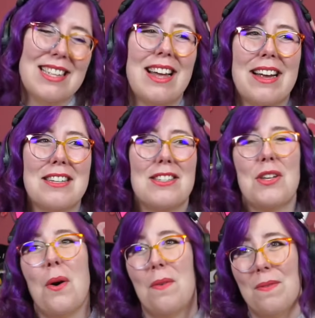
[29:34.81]
Like,
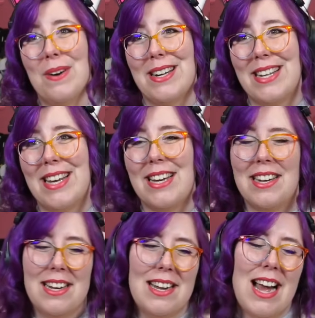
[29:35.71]
so funny.
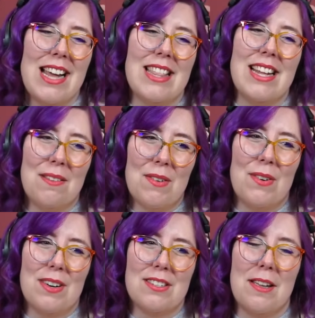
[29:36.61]
And then of
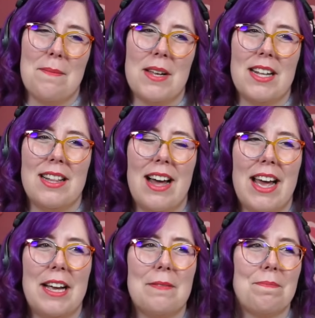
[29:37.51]
course him being
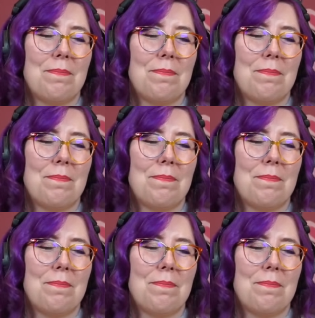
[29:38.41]
like,